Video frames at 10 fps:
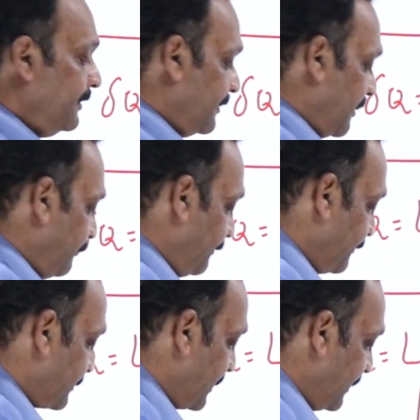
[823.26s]
Now, if
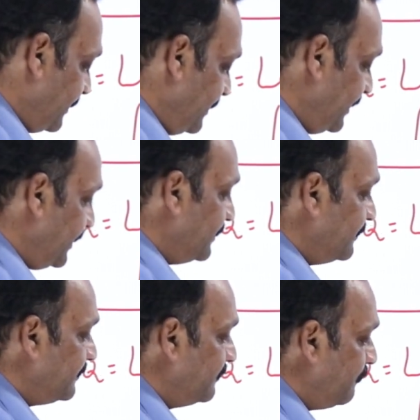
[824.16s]
you start
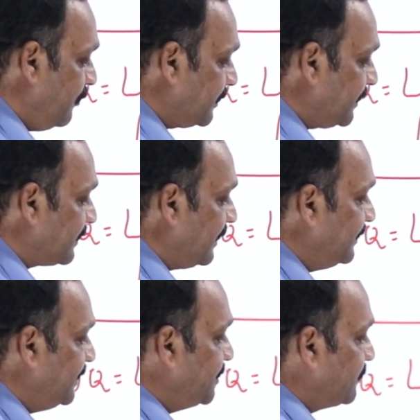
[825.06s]
heating the water
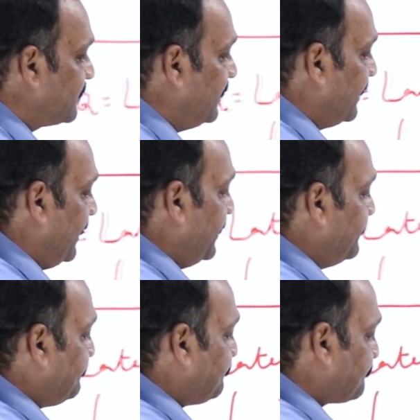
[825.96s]
continuously
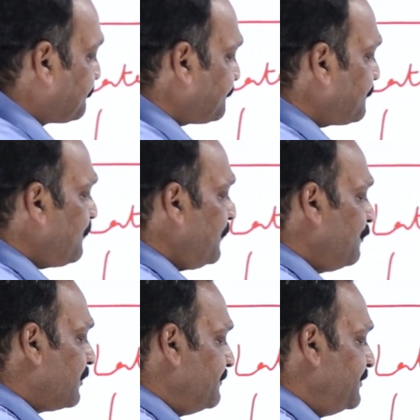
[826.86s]
again,
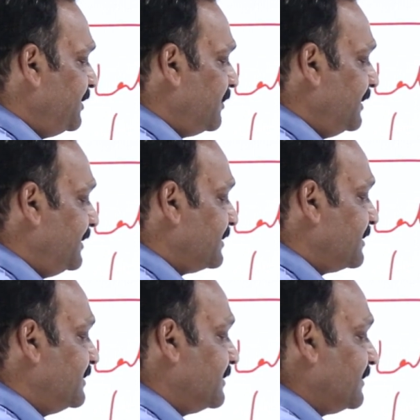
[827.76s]
from 0 degrees
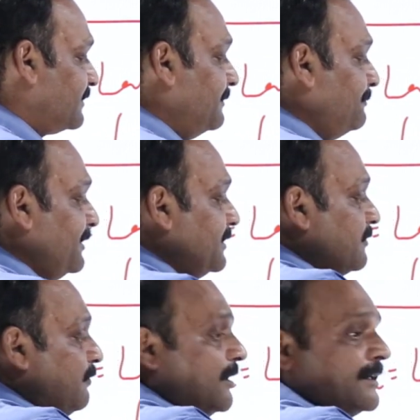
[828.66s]
Celsius, temperature
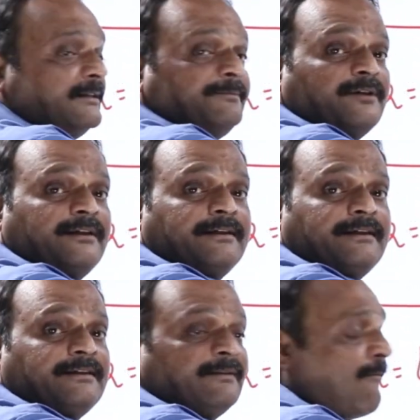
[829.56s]
of water keeps on
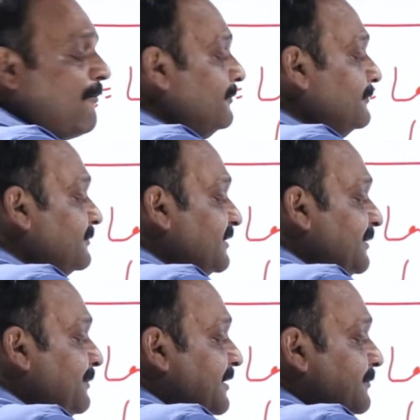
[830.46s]
increasing.
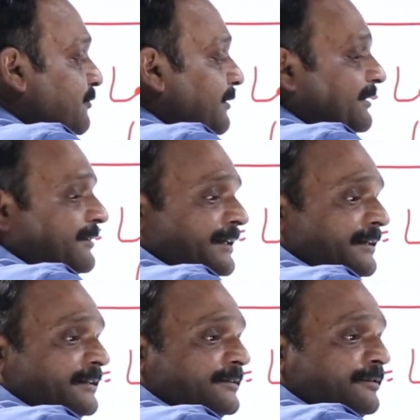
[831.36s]
It becomes 25
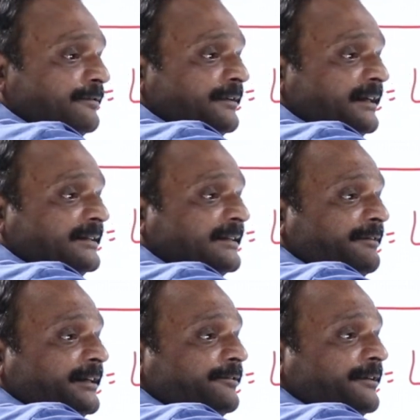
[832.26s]
degrees, 50,
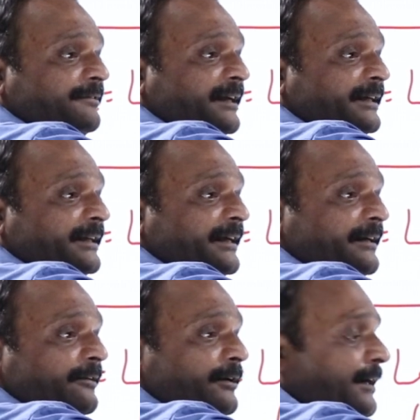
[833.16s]
75,
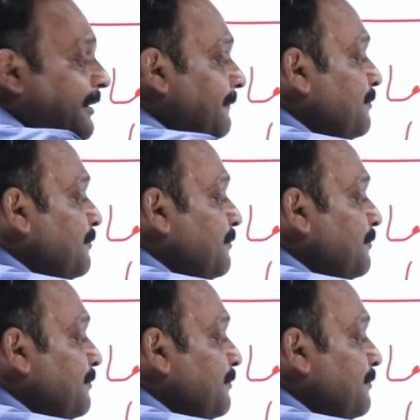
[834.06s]
99, okay.